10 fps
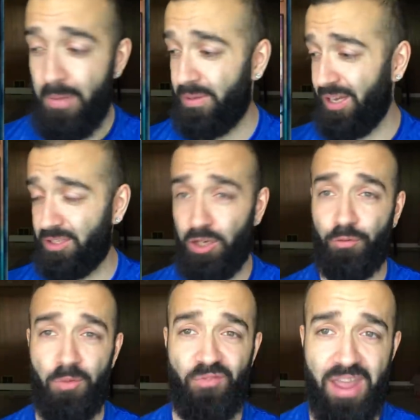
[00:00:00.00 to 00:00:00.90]
Protecting you
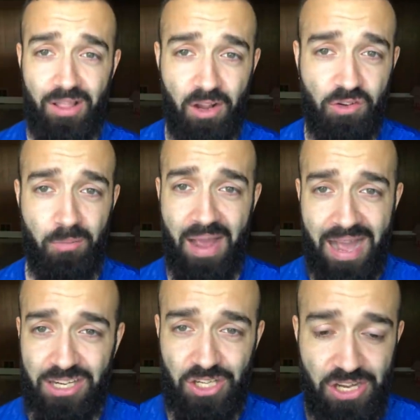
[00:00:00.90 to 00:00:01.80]
from Bayless, from
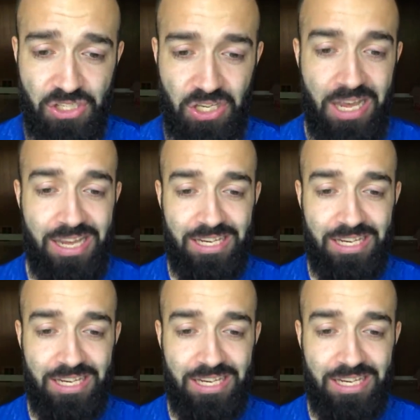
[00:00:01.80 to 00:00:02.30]
Ashes.